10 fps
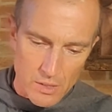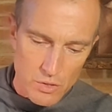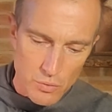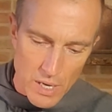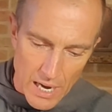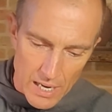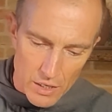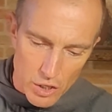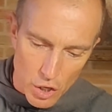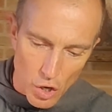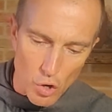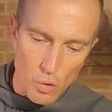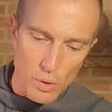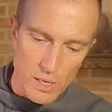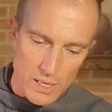do not
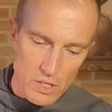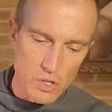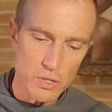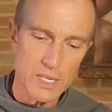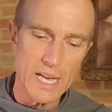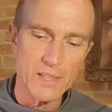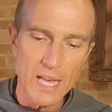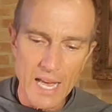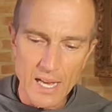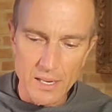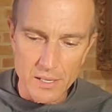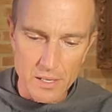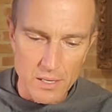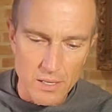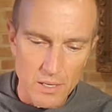go into that land.
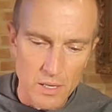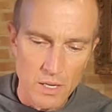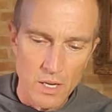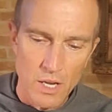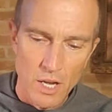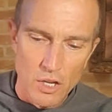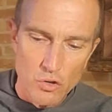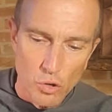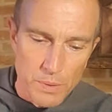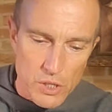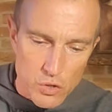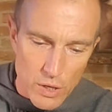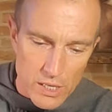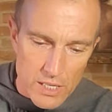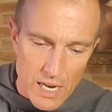You will be
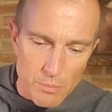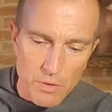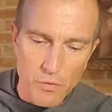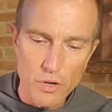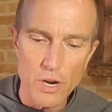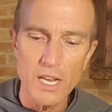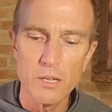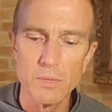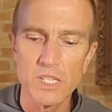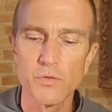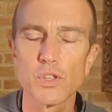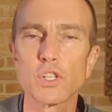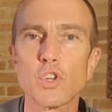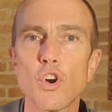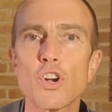struck down before your enemies, for
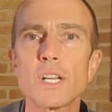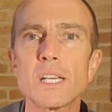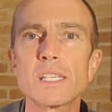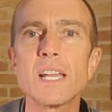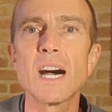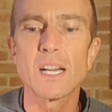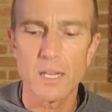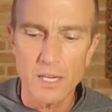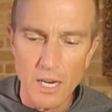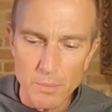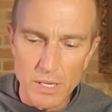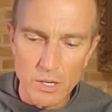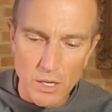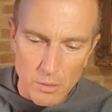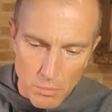the Lord is not
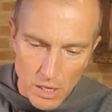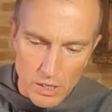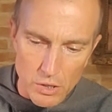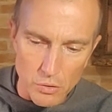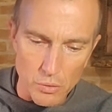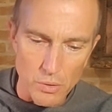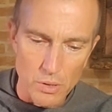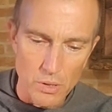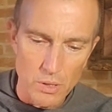coming among you.